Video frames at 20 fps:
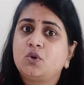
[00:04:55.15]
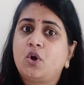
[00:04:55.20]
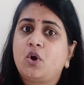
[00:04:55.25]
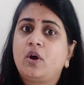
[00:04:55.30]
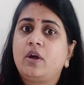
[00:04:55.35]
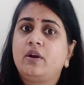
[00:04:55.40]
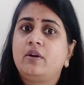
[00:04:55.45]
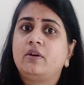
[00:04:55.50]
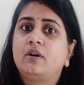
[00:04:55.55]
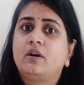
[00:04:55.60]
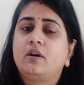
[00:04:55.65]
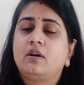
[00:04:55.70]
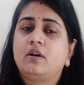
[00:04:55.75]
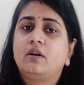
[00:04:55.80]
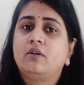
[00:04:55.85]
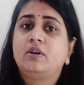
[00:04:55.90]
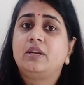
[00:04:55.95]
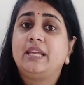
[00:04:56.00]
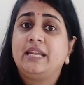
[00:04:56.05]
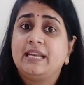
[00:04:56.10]

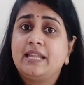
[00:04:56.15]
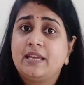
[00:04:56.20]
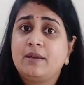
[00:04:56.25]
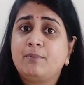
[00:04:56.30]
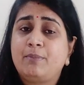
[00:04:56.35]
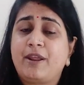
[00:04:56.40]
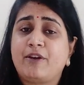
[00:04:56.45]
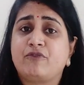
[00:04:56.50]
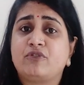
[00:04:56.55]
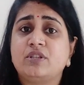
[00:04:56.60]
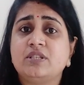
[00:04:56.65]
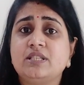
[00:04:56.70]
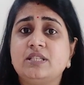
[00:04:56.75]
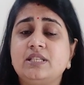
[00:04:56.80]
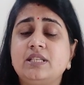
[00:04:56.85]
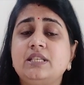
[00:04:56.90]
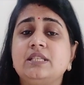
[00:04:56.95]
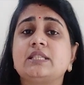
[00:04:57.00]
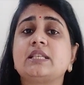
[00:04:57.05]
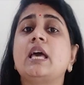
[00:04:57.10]
your reading
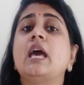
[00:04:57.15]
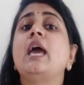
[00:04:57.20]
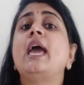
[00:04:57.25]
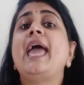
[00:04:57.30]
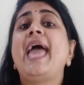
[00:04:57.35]
preferences.